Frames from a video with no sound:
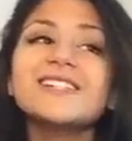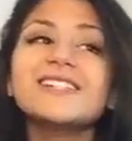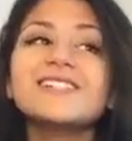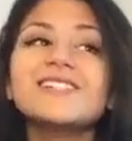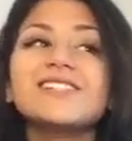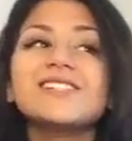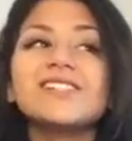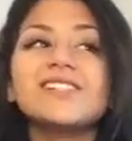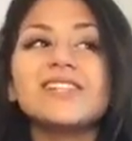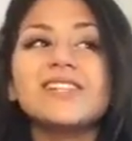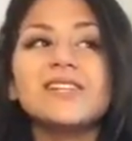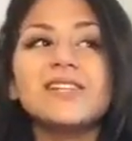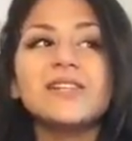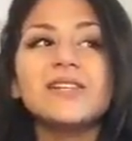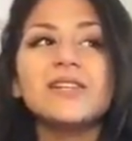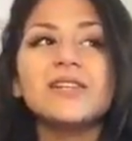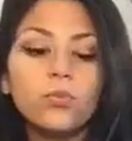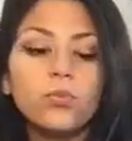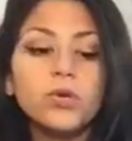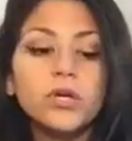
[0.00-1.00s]

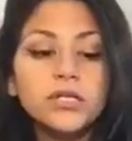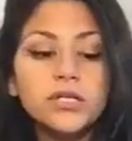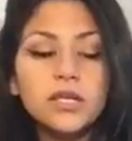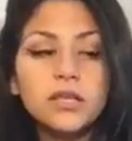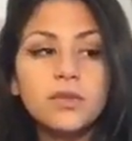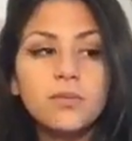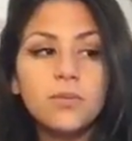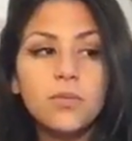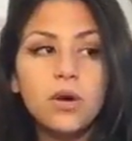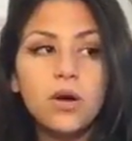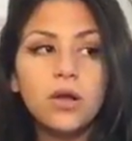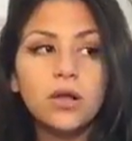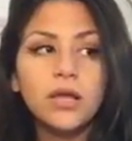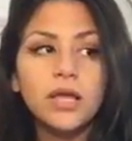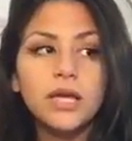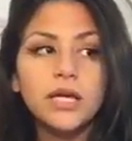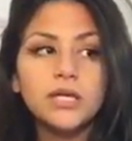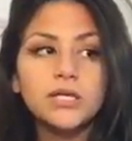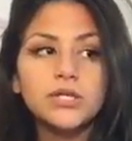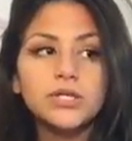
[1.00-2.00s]
she worked at the mall
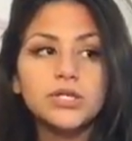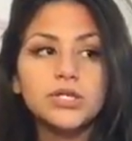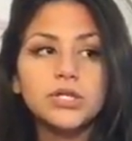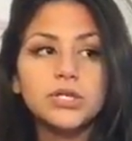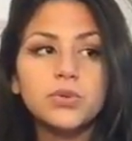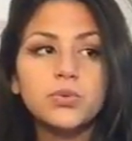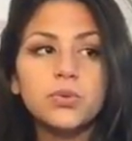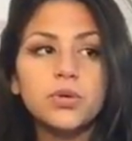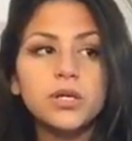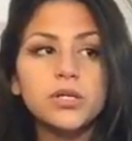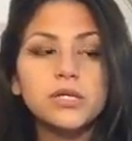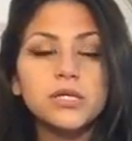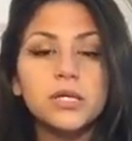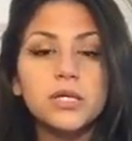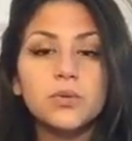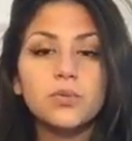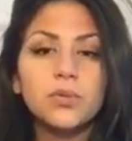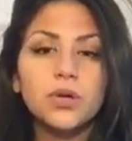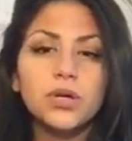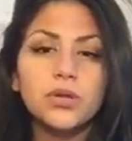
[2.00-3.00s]
and she worked
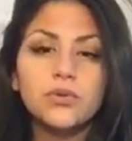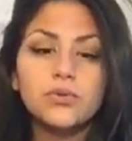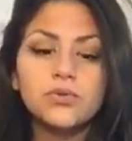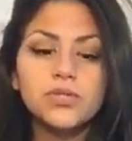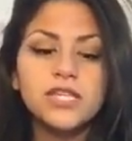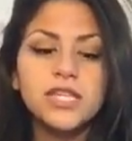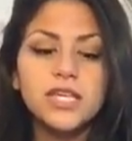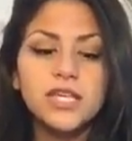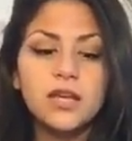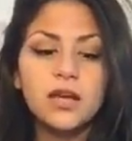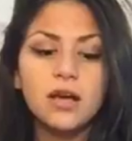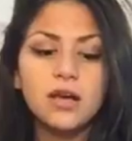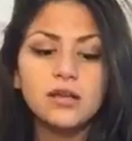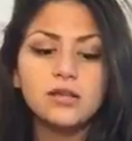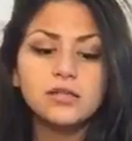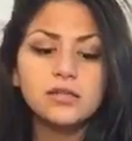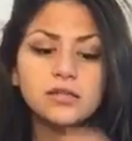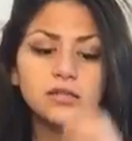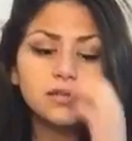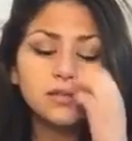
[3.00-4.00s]
in one of those
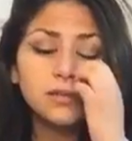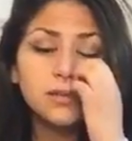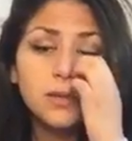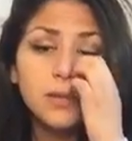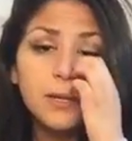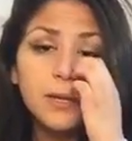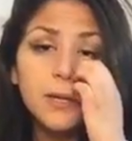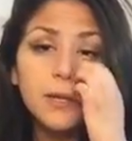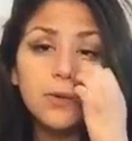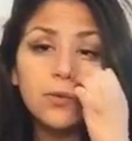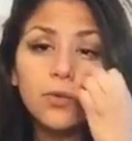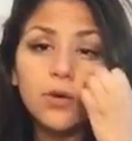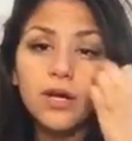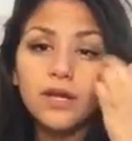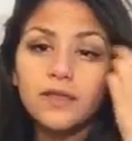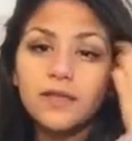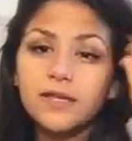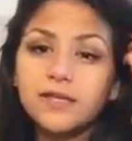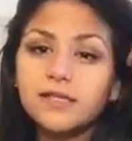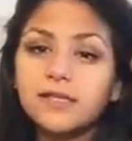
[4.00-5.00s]
kiosks
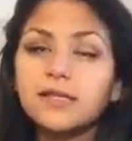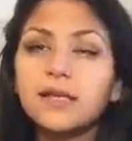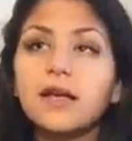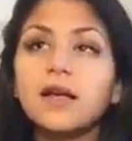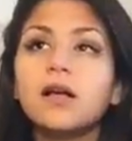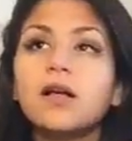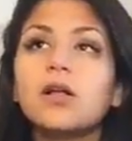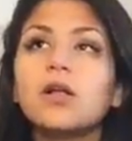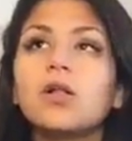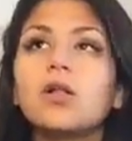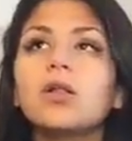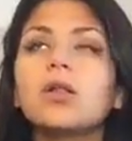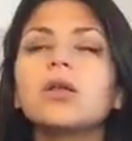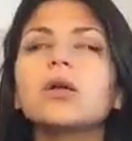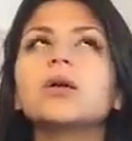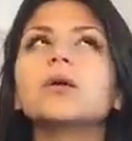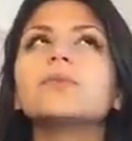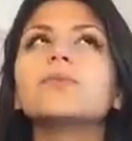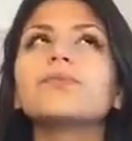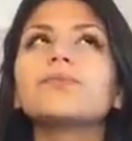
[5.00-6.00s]
where they
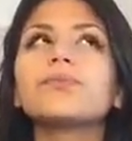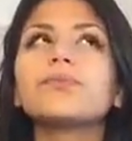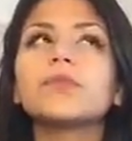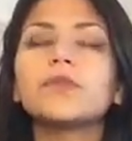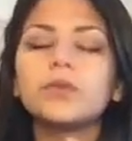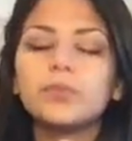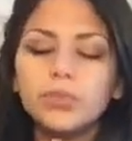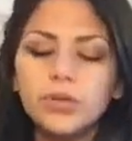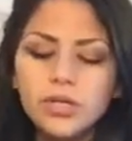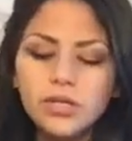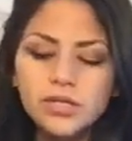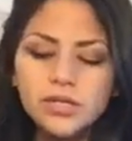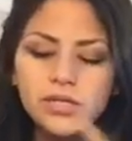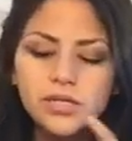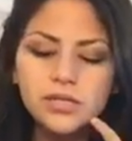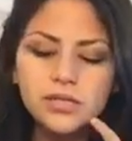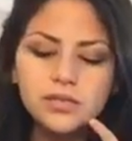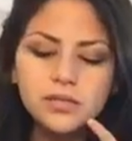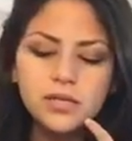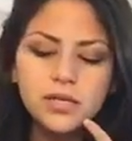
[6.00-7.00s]
sell
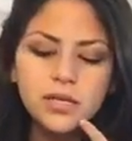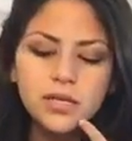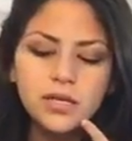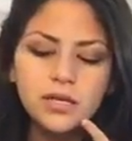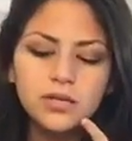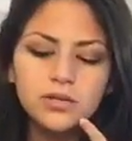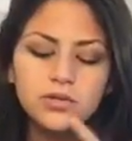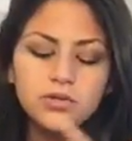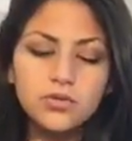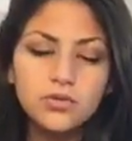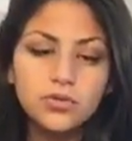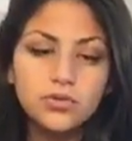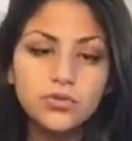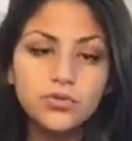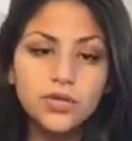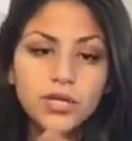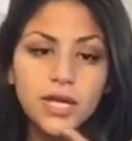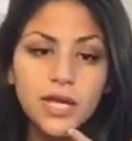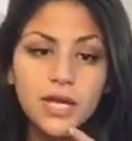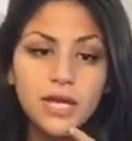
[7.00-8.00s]
purses,
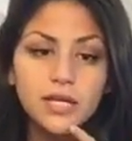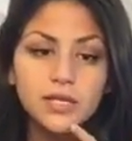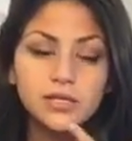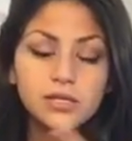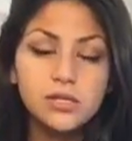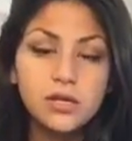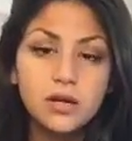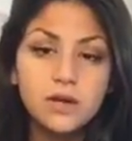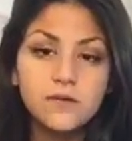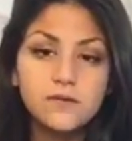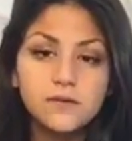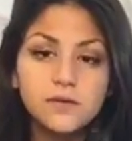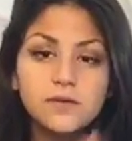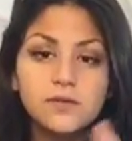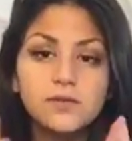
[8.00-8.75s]
jewelry, and scarves.